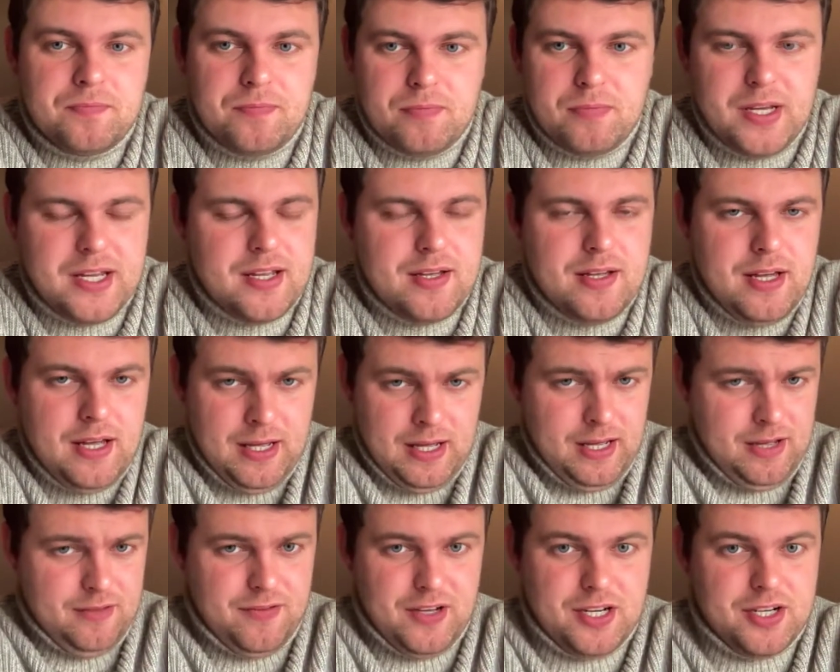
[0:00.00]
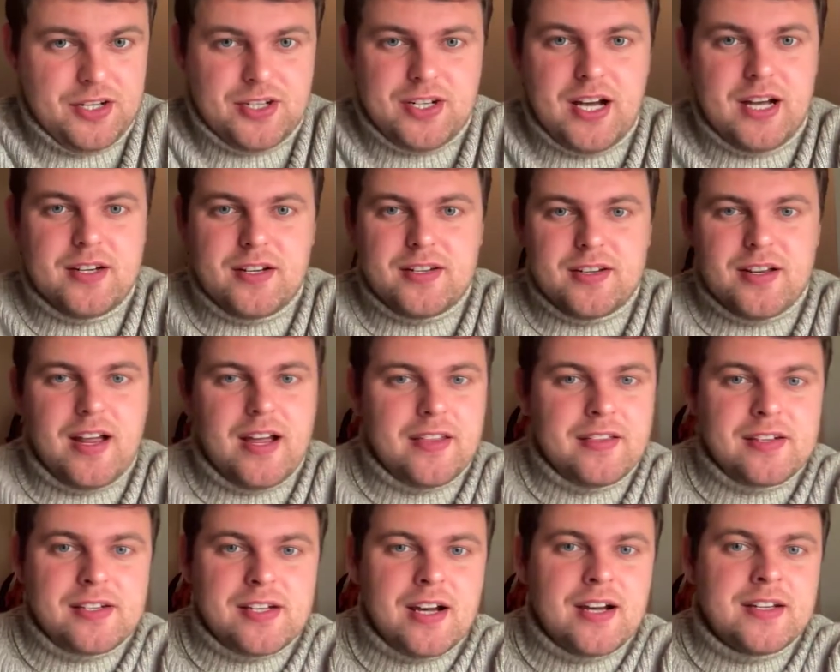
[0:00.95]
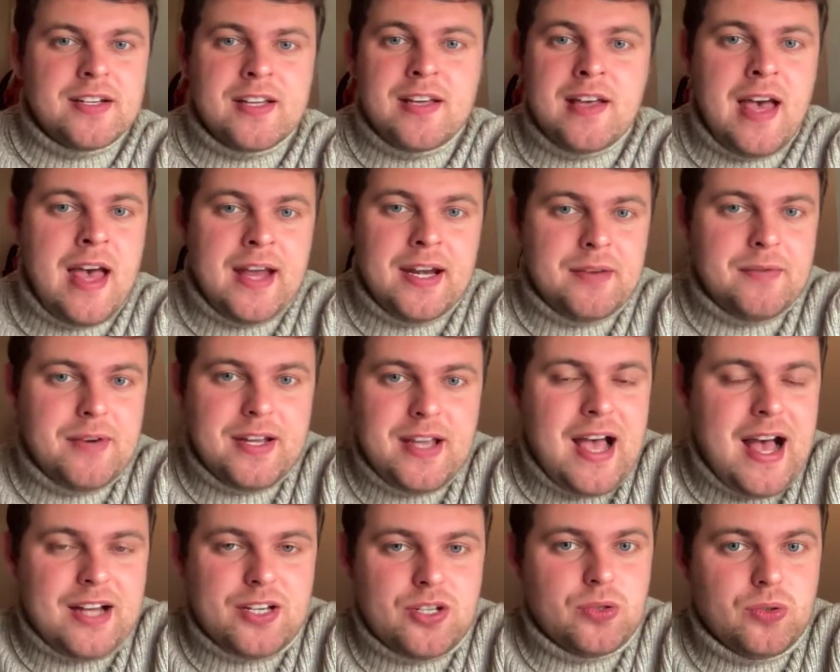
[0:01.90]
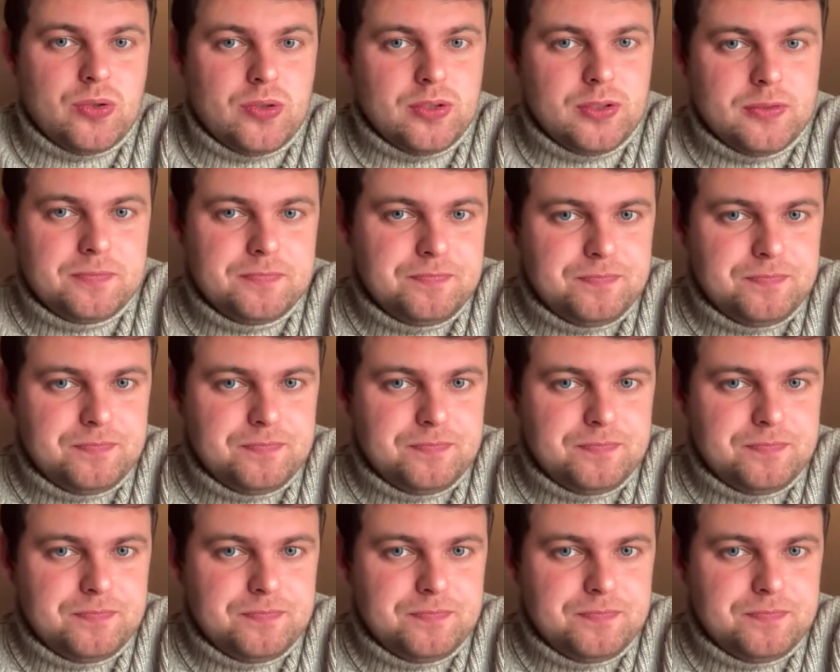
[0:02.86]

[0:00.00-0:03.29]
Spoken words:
But Wittgenstein doesn't like this idea anyway at all,